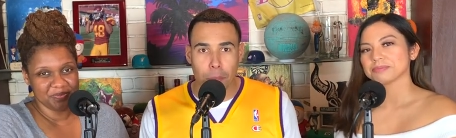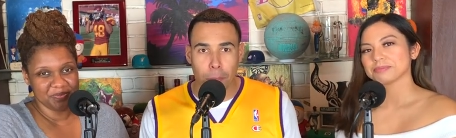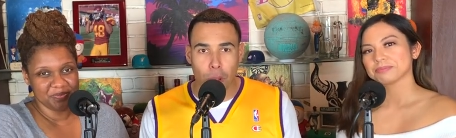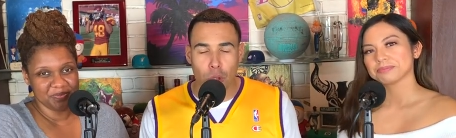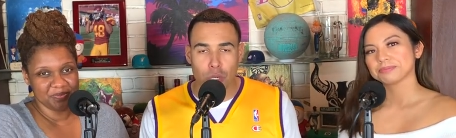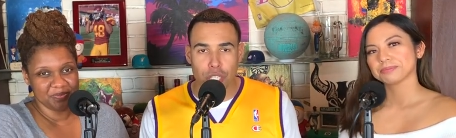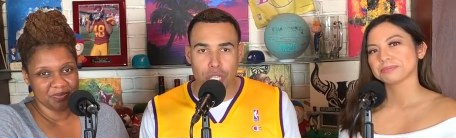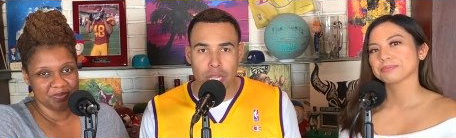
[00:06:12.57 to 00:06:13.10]

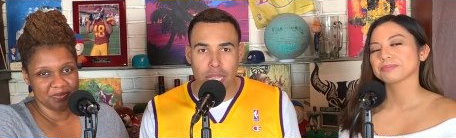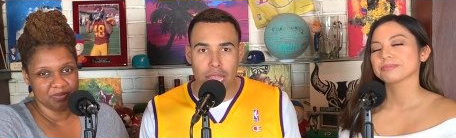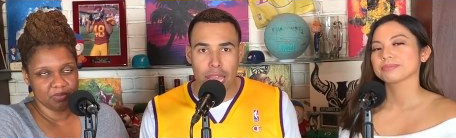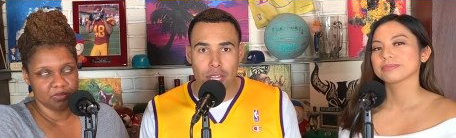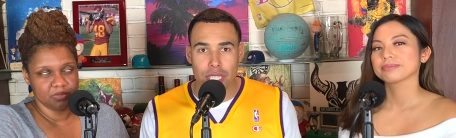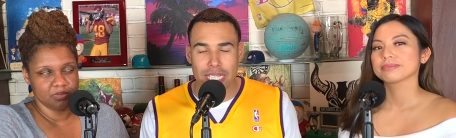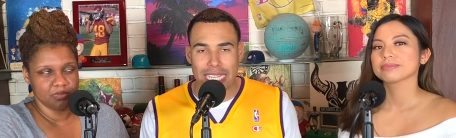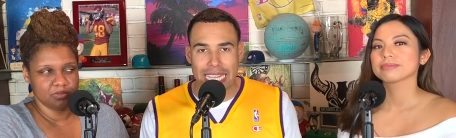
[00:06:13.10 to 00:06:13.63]
Speaker 1: approaching,
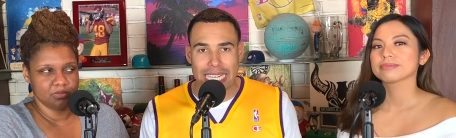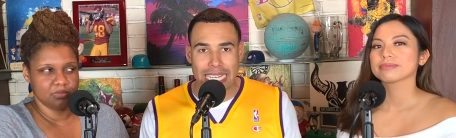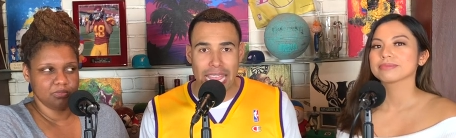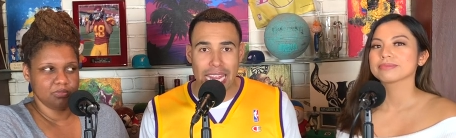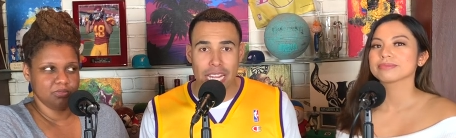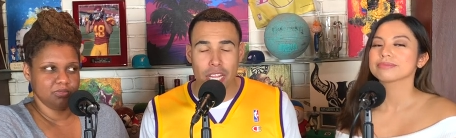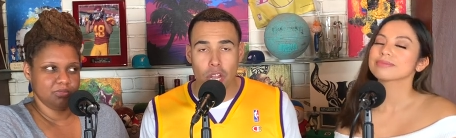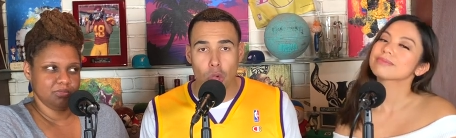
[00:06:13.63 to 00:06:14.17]
and there's a
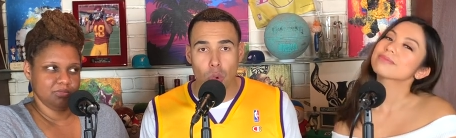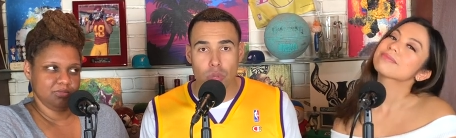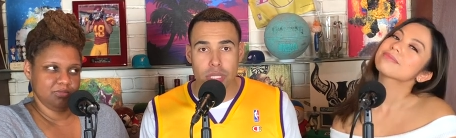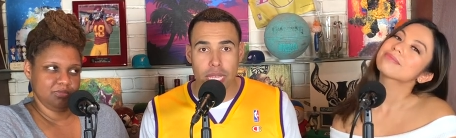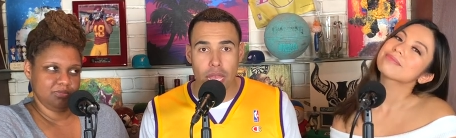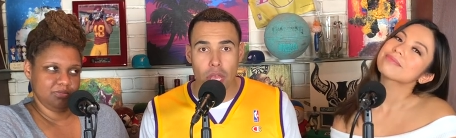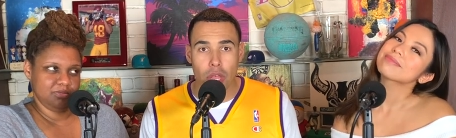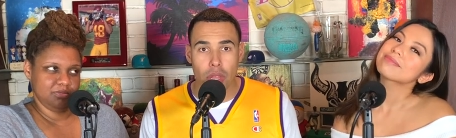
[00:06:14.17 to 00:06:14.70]
Canadian
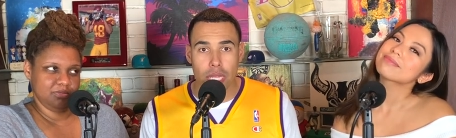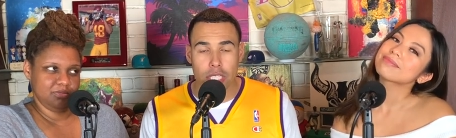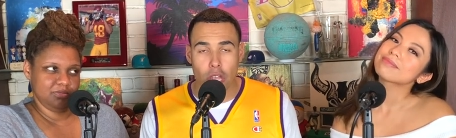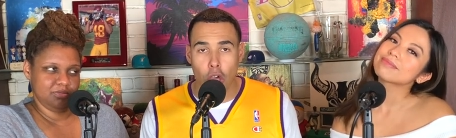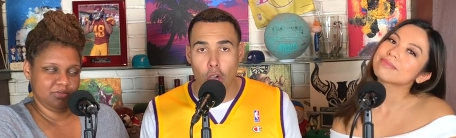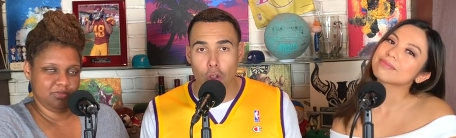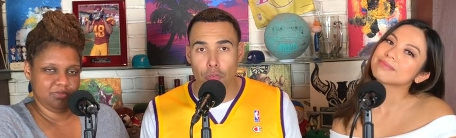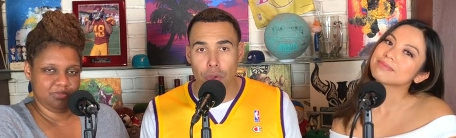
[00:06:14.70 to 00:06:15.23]
hotel that's
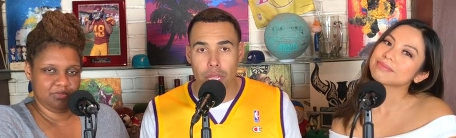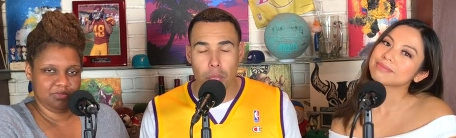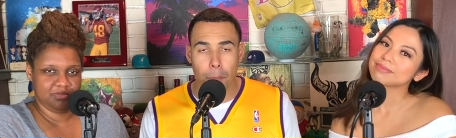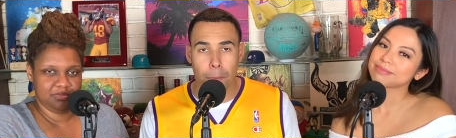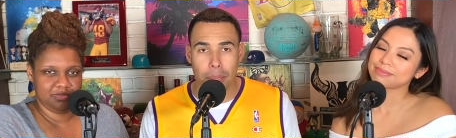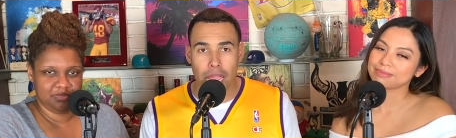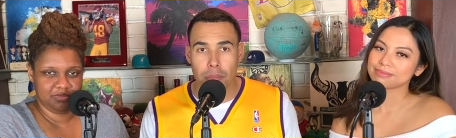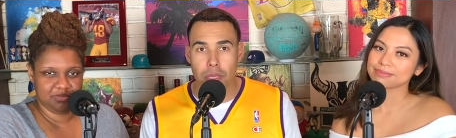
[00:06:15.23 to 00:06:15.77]
offering
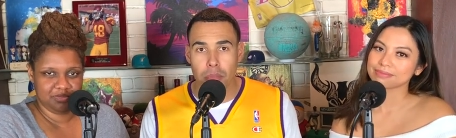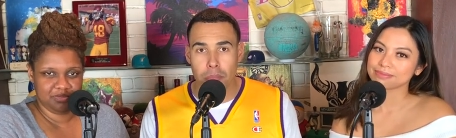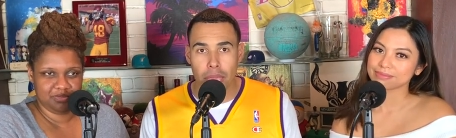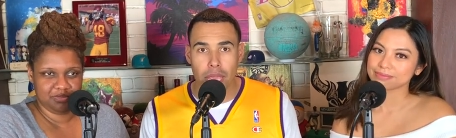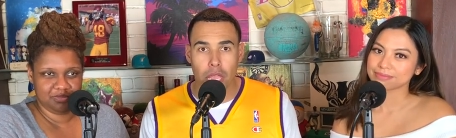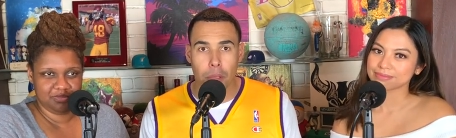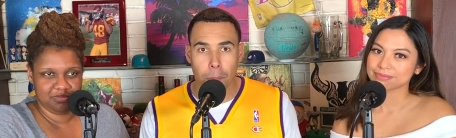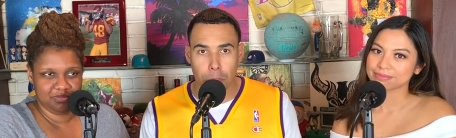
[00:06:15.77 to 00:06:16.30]
a
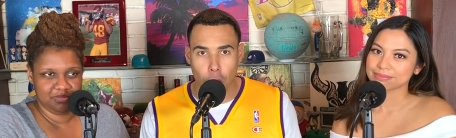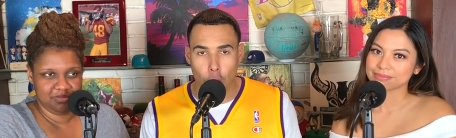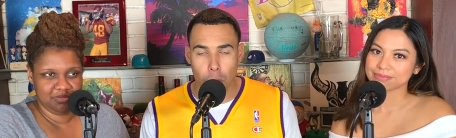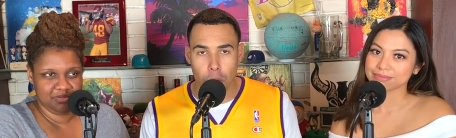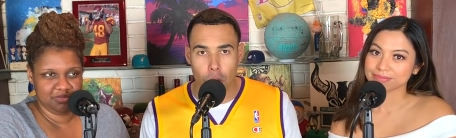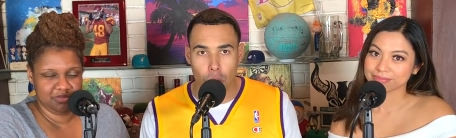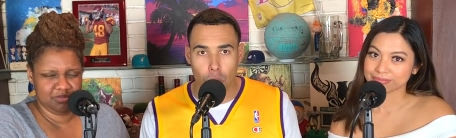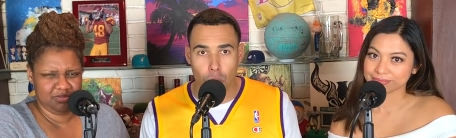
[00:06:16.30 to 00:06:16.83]
baby-making
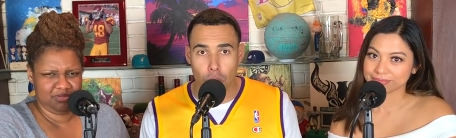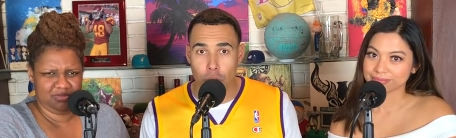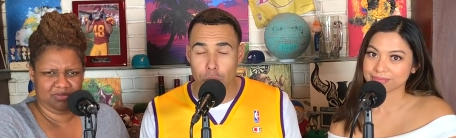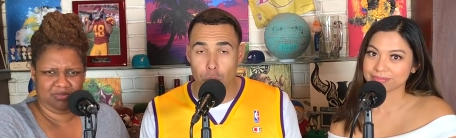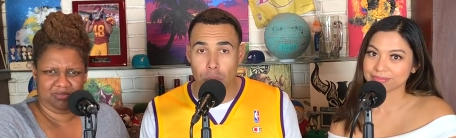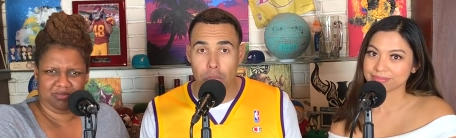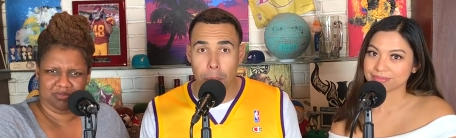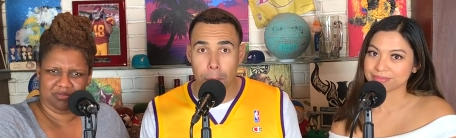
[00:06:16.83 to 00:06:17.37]
promo, where
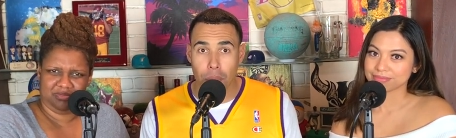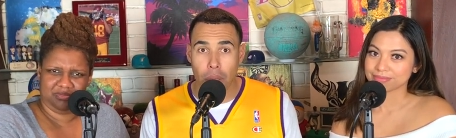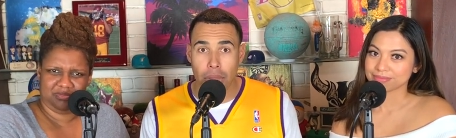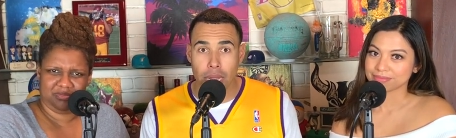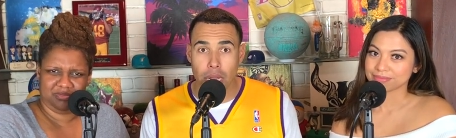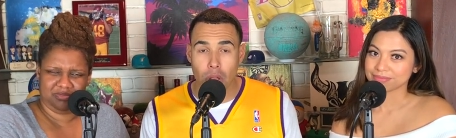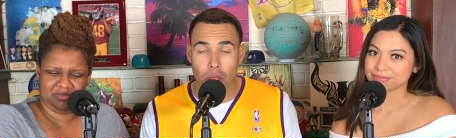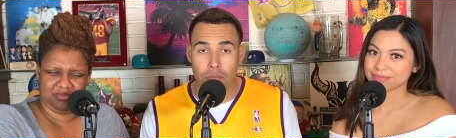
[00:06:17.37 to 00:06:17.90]
if you get
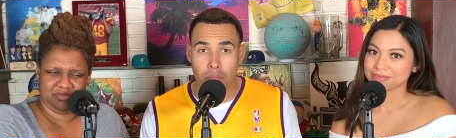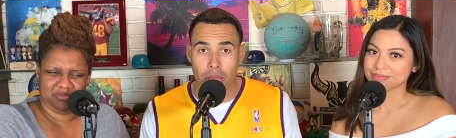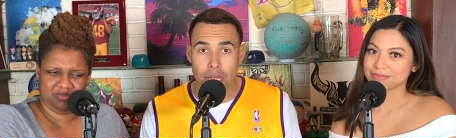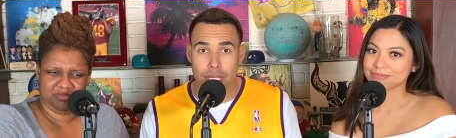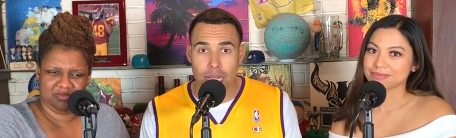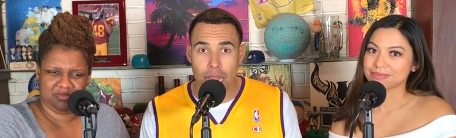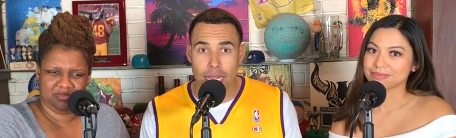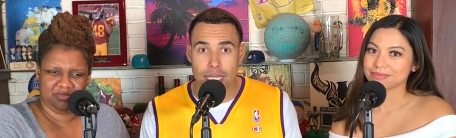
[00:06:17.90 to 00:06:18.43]
pregnant on
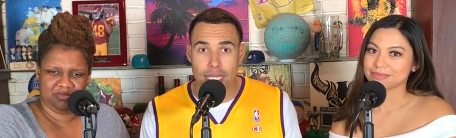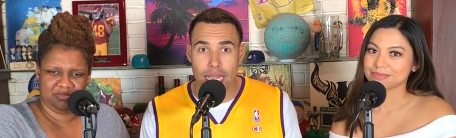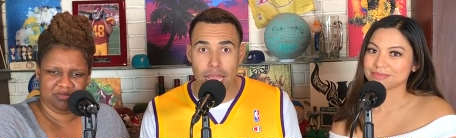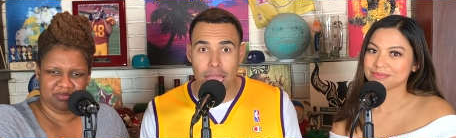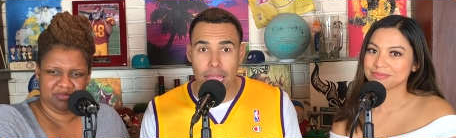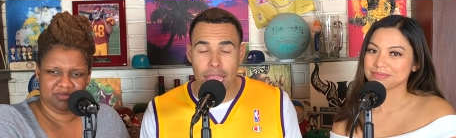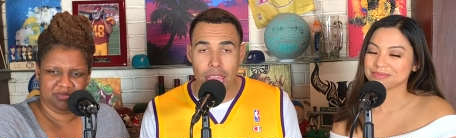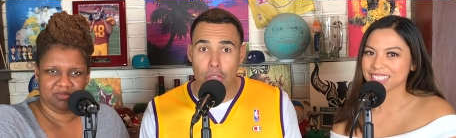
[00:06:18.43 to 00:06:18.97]
Valentine's
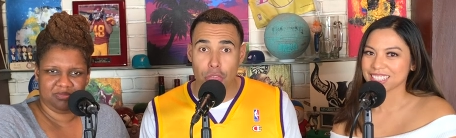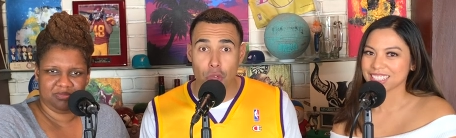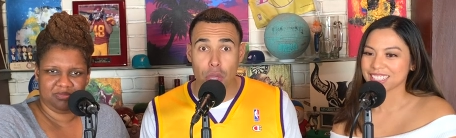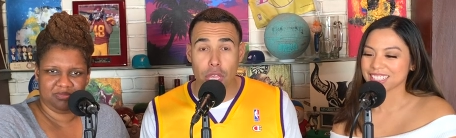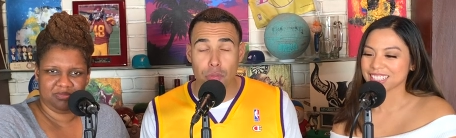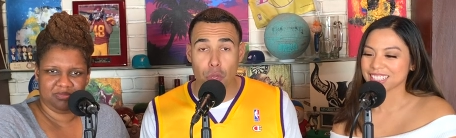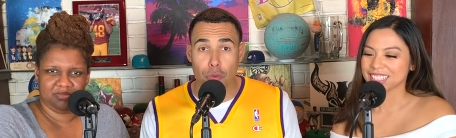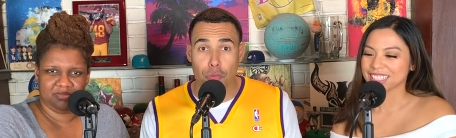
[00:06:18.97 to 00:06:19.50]
Day, they'll
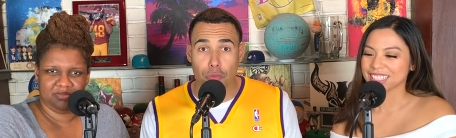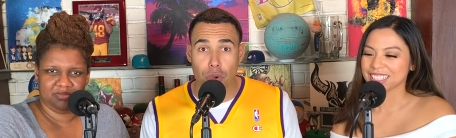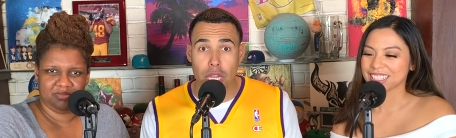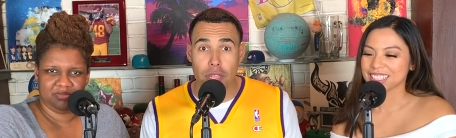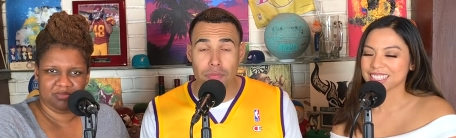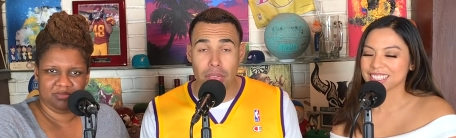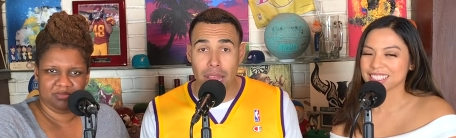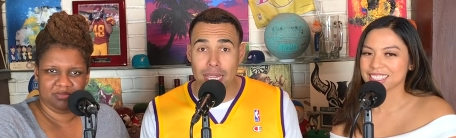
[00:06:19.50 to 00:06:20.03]
give you
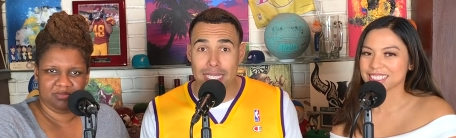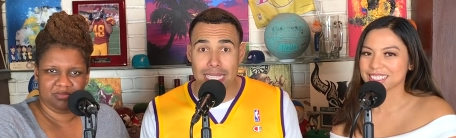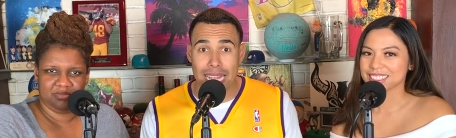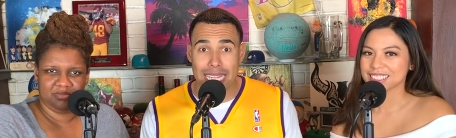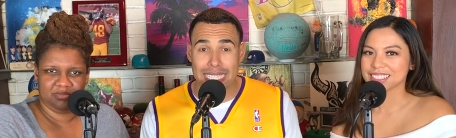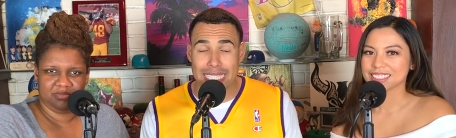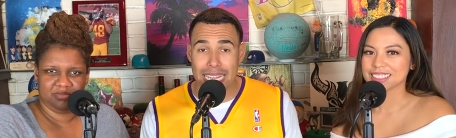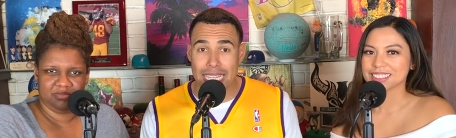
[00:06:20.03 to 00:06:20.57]
free
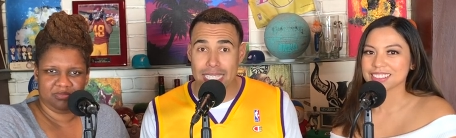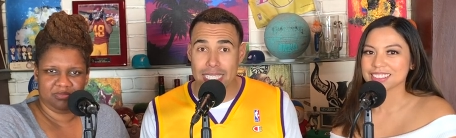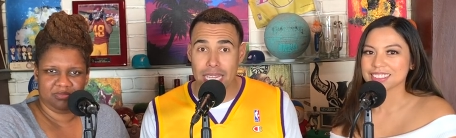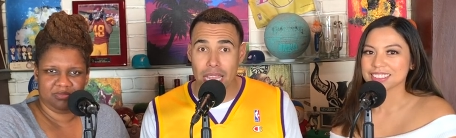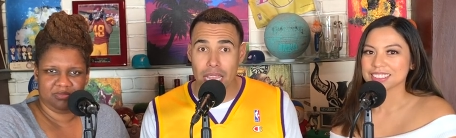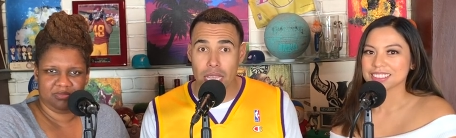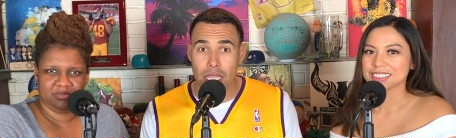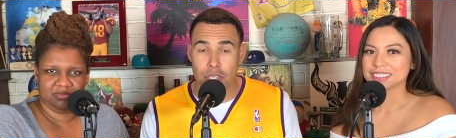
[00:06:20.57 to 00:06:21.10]
Valentine's Day
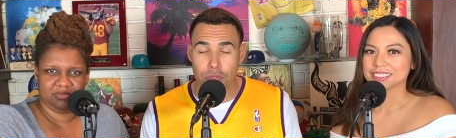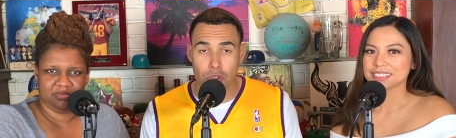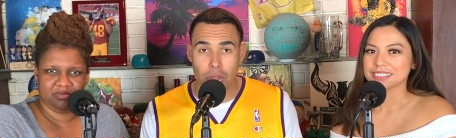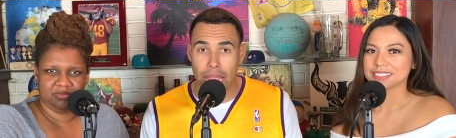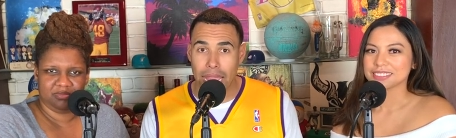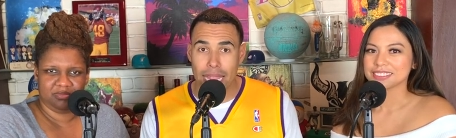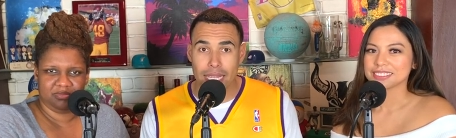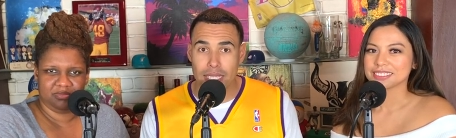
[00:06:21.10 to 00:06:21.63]
stays
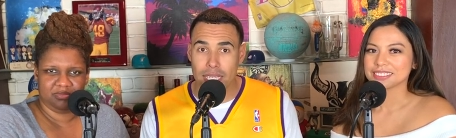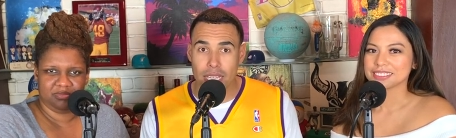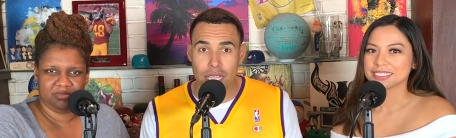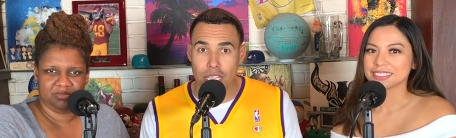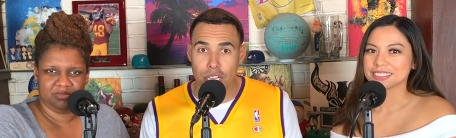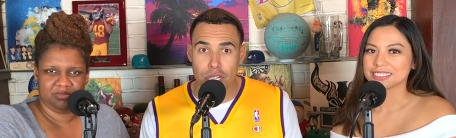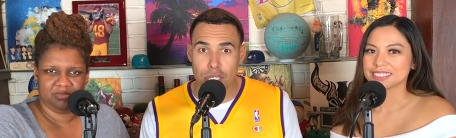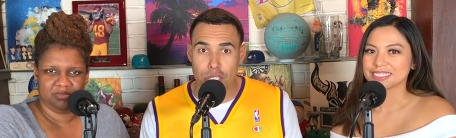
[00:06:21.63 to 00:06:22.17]
for
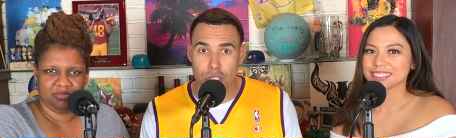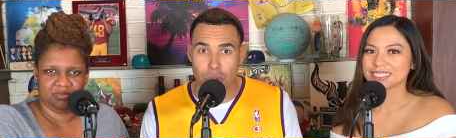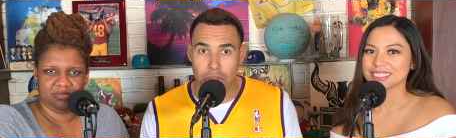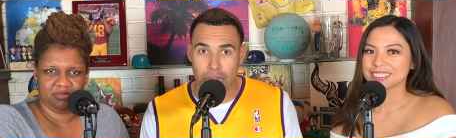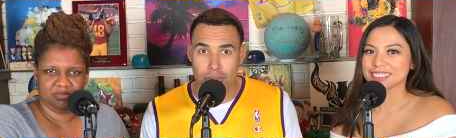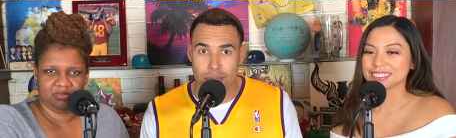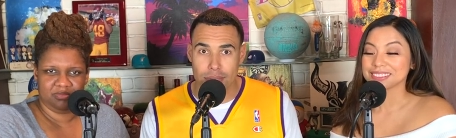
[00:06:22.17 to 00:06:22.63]
18 years straight.